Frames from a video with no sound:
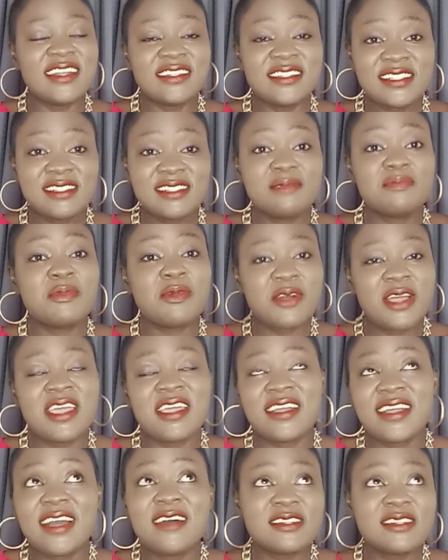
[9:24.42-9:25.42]
this
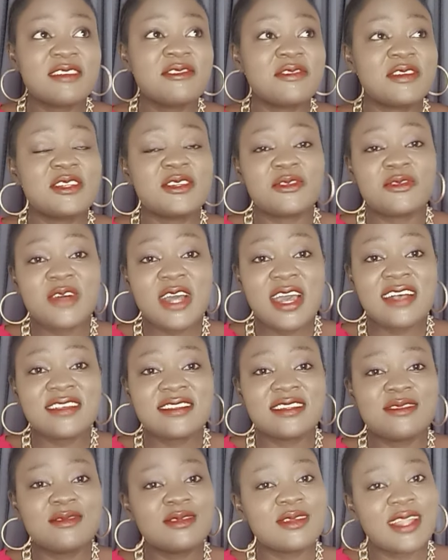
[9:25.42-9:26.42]
counterfeit of hers
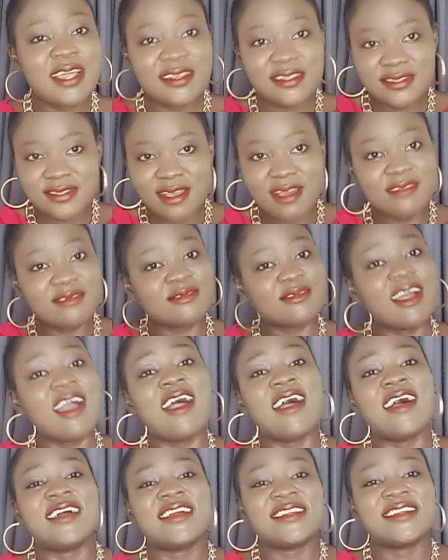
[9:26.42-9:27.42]
looked like
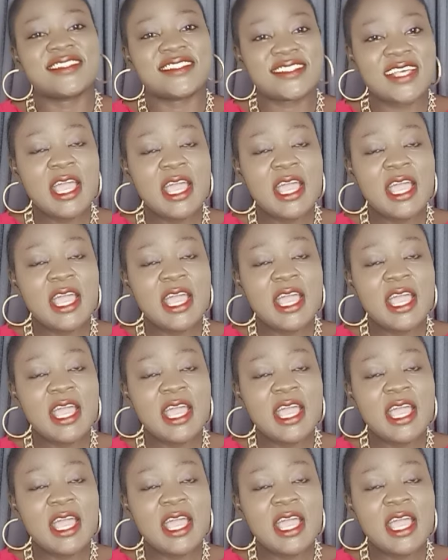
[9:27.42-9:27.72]
sunrise,